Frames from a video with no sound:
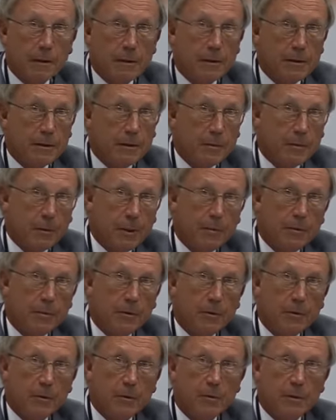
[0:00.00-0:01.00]
It's a
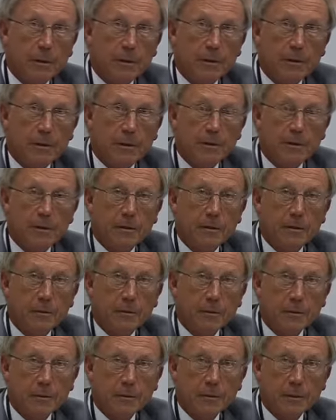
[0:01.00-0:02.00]

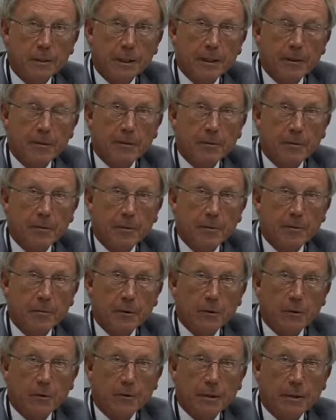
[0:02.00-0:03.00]
web-documented project,
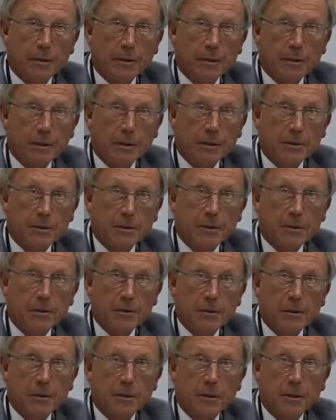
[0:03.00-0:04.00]
web-documented
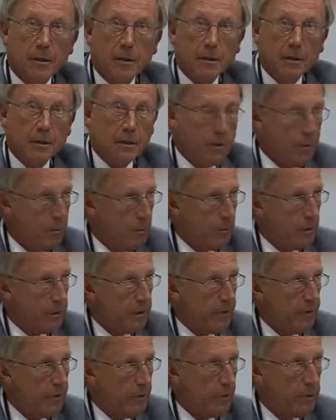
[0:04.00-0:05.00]
results.
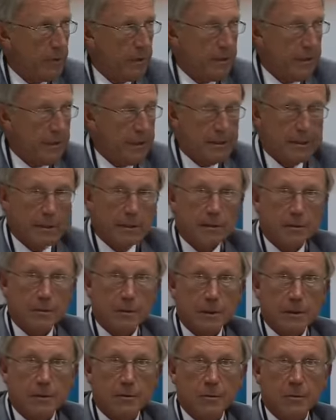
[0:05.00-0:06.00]
Multifocal lenses,
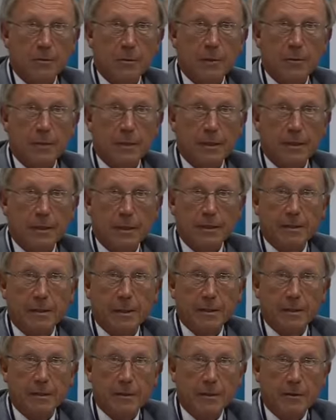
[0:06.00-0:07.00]
resume in one eye,
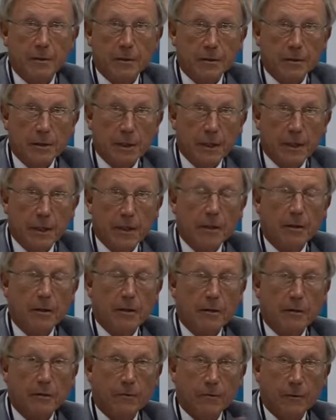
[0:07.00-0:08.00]
Technis in the other eye.
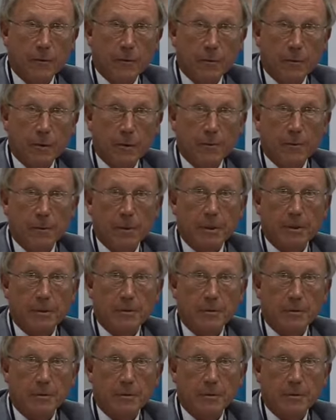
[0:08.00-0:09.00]
Follow-up
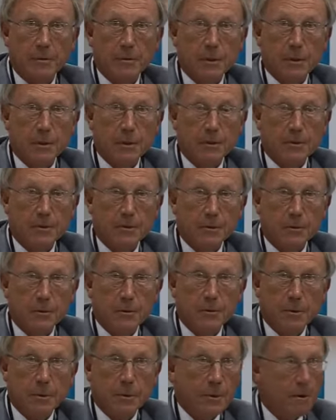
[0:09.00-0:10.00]
as
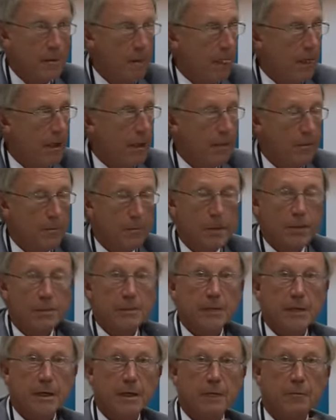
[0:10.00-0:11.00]
usual,
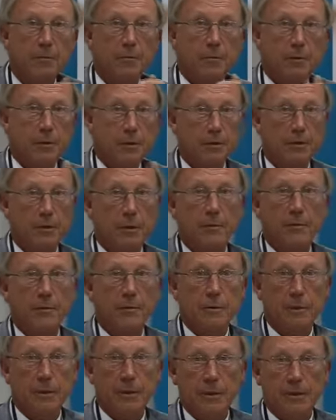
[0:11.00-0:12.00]
major endpoints,
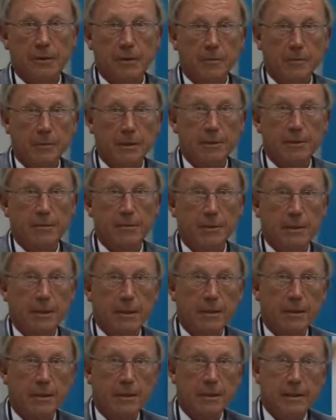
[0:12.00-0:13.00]
uncorrected, best
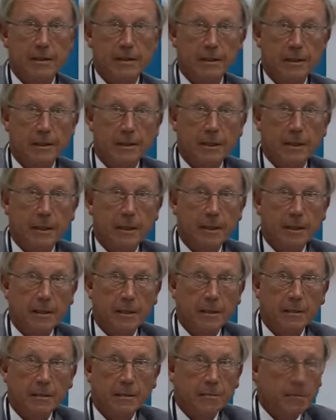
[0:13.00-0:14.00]
corrected, etc.
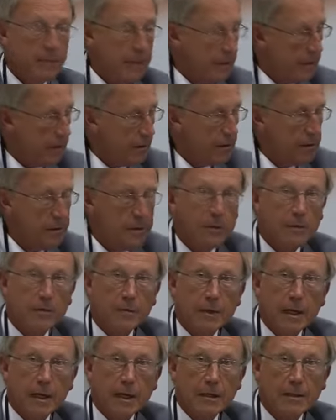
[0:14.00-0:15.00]
Independence of
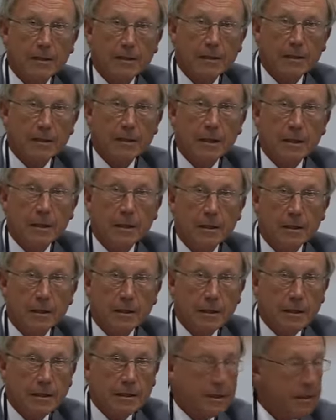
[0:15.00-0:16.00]
glasses,
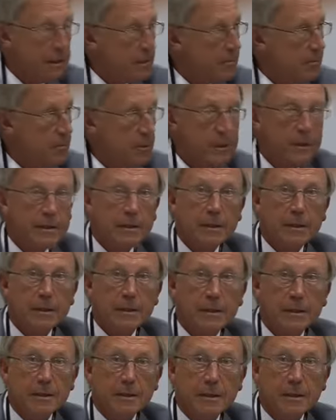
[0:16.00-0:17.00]
reading speed
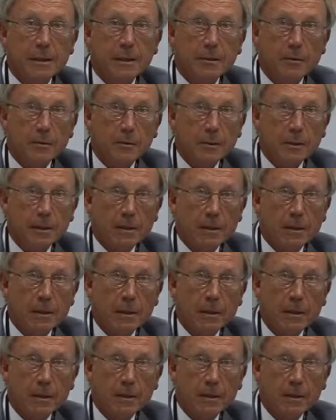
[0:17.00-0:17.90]
and reading acuity.